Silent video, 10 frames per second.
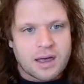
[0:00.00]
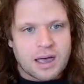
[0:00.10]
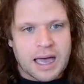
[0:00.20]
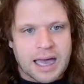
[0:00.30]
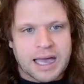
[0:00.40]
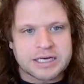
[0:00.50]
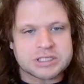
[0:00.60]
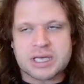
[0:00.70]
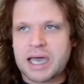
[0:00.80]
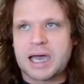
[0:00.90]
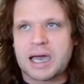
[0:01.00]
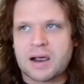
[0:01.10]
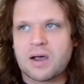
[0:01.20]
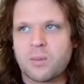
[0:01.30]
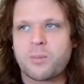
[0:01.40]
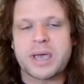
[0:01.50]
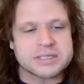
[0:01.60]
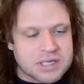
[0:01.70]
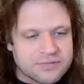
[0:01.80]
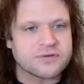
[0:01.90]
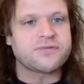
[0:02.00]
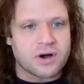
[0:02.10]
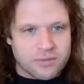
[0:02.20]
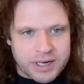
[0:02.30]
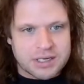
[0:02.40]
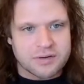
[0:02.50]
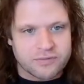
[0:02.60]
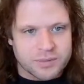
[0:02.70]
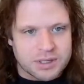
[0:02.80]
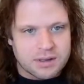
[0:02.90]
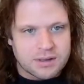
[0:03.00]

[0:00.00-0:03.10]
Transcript: I just, based off the far right government,